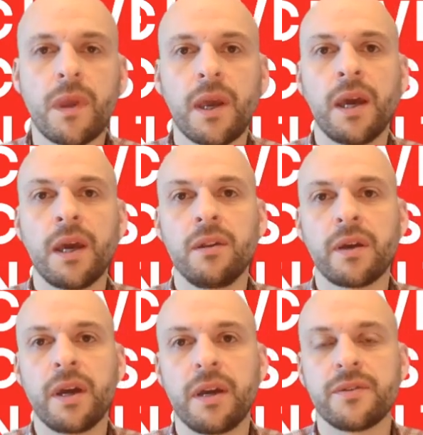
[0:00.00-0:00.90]
and
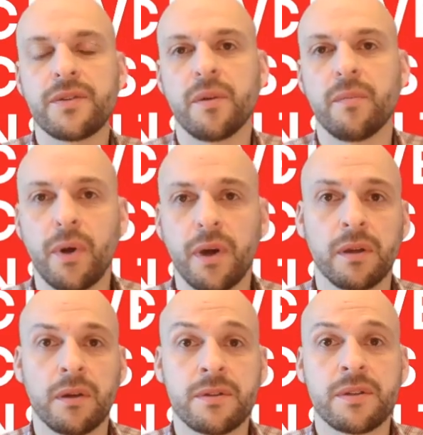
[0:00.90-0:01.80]
looking into the
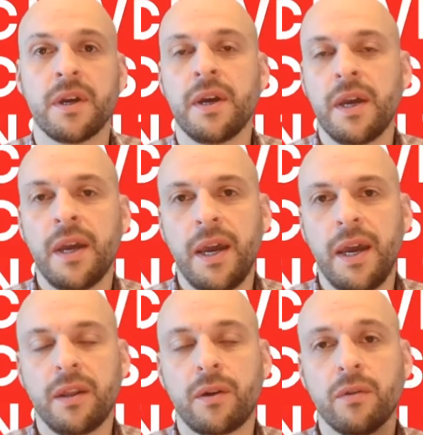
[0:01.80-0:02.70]
boilers
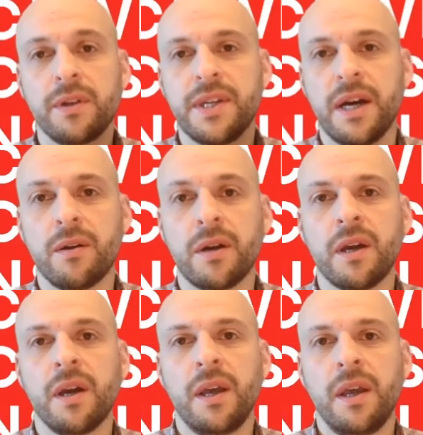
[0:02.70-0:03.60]
and the cooling tower.
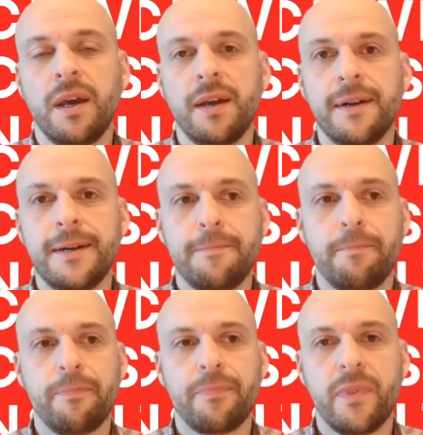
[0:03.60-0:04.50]
uh,
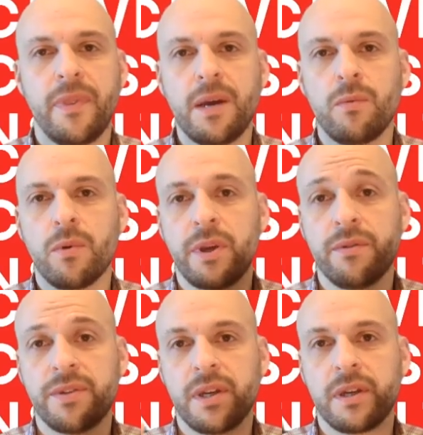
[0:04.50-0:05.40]
they were
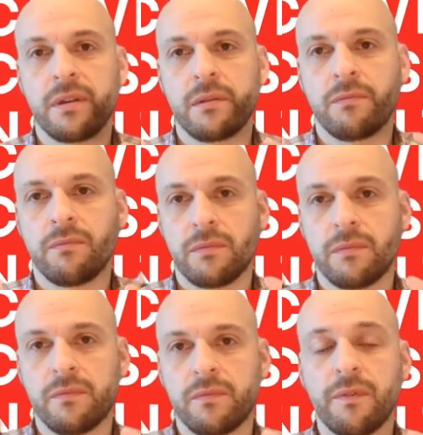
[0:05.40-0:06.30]
using
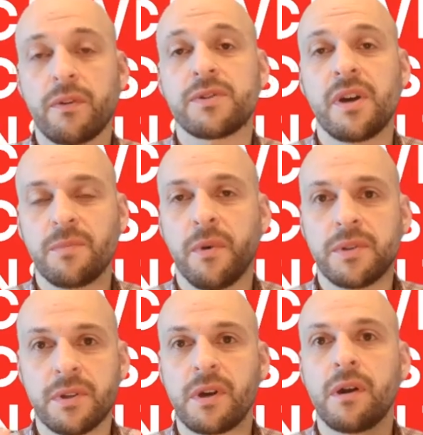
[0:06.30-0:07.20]
reverse
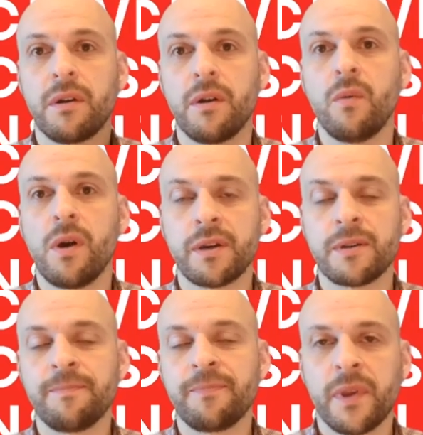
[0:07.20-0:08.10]
osmosis RO
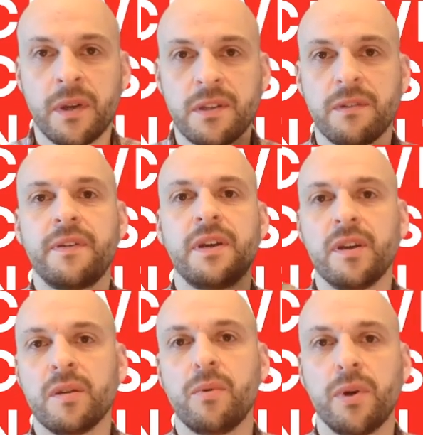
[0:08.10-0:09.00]
water to feed
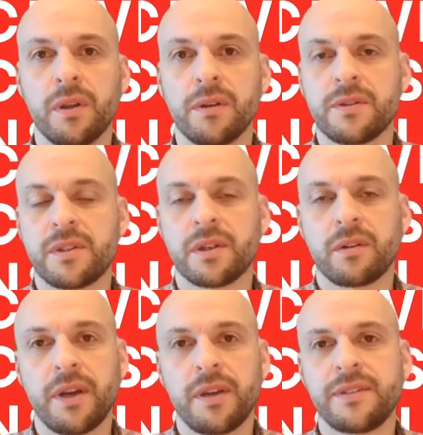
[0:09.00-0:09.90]
their boilers to
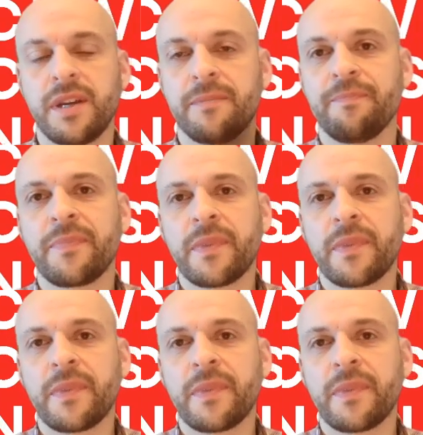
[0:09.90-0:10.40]
create steam,